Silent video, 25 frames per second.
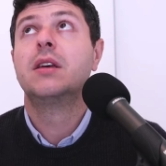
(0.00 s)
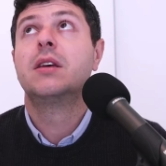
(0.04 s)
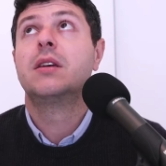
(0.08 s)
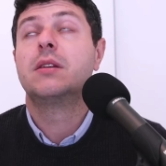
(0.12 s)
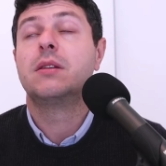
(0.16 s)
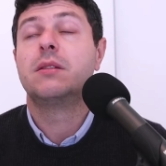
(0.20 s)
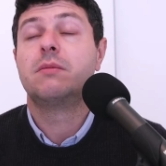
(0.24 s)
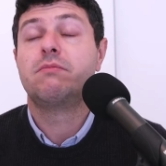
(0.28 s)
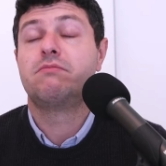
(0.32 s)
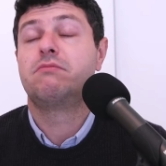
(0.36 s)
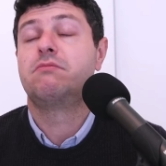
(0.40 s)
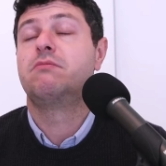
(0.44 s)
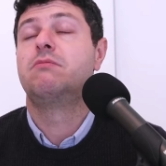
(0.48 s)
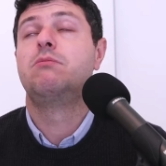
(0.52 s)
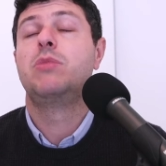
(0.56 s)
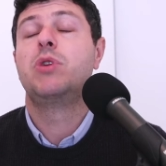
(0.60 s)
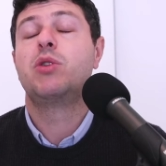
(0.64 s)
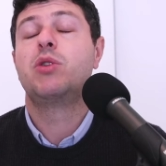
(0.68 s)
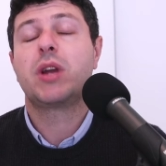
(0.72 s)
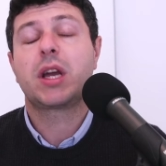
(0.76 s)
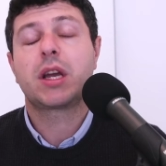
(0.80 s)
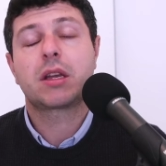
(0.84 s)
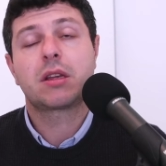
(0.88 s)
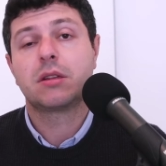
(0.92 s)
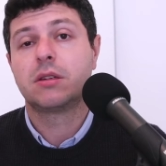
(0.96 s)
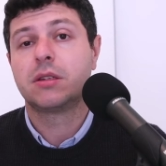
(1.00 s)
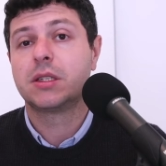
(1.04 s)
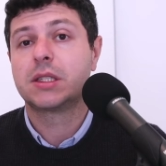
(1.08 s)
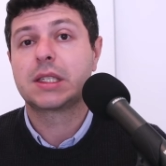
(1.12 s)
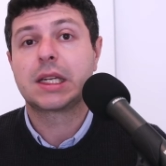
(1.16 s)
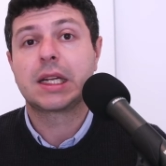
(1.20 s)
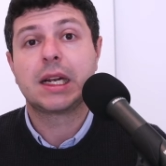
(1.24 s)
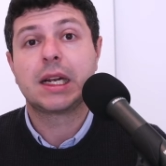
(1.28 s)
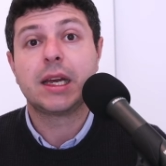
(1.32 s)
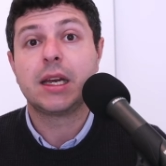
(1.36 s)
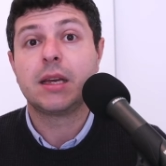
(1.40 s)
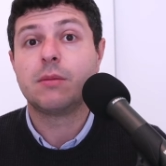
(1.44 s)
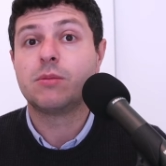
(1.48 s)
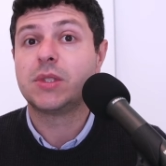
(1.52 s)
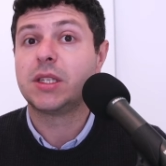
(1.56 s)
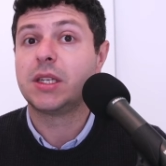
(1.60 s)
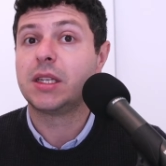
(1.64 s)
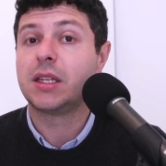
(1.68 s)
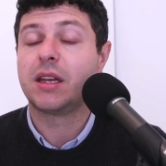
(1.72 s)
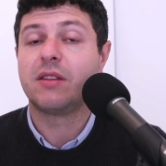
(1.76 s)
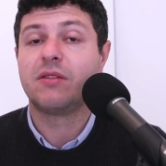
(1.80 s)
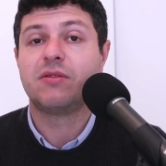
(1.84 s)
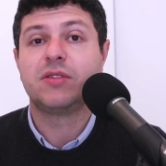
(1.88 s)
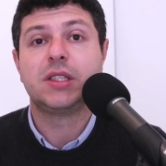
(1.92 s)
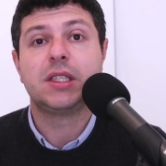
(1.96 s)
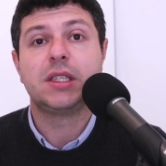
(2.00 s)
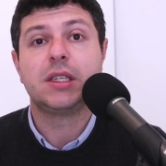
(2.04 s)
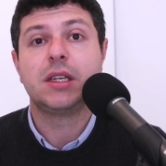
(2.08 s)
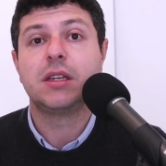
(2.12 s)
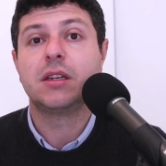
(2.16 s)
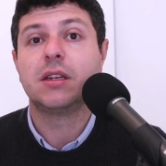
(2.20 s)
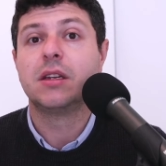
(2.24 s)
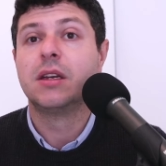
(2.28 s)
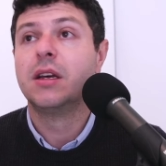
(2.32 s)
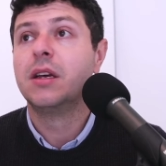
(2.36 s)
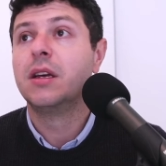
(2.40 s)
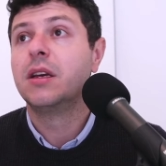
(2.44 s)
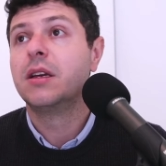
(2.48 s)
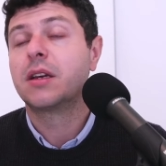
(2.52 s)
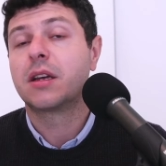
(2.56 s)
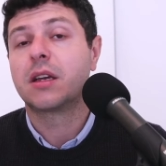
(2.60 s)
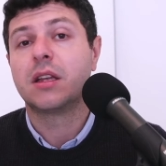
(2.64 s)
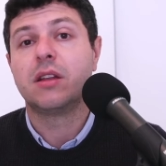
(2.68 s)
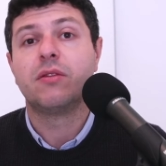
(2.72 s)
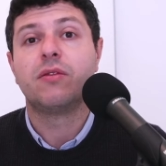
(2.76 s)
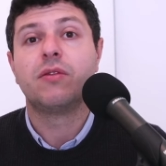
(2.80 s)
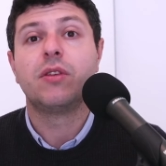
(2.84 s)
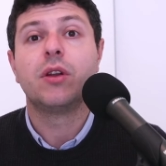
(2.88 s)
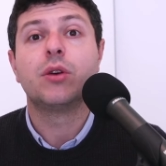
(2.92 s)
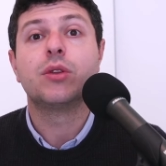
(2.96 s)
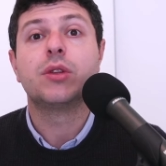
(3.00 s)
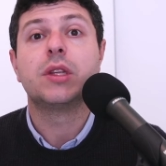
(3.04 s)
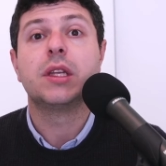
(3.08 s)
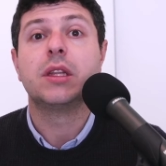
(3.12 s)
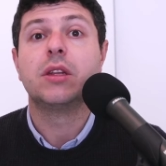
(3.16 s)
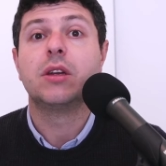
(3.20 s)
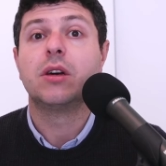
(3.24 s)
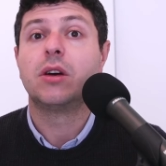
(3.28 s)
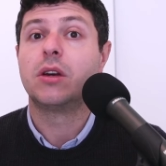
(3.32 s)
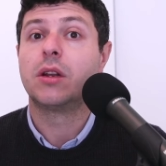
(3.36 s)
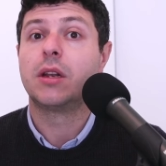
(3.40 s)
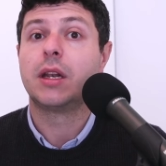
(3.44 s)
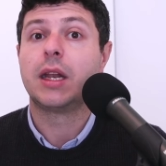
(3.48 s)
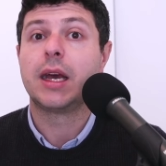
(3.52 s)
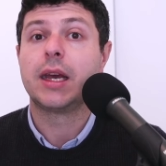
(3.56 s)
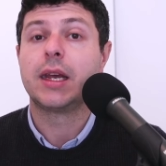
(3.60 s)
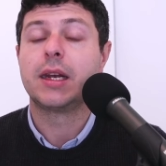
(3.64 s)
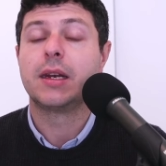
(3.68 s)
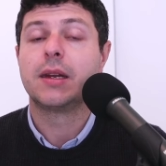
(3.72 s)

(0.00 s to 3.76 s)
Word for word: um, miraculous claims that I've seen kind of floated online.